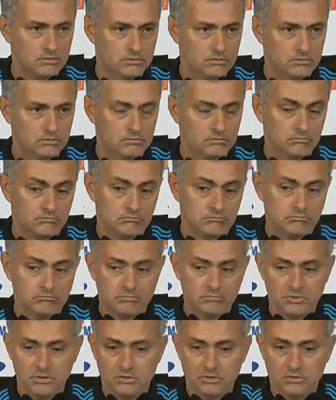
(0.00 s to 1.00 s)

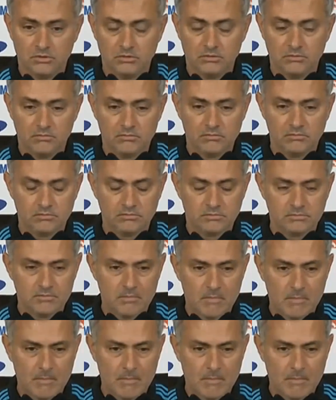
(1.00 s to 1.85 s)
(silence)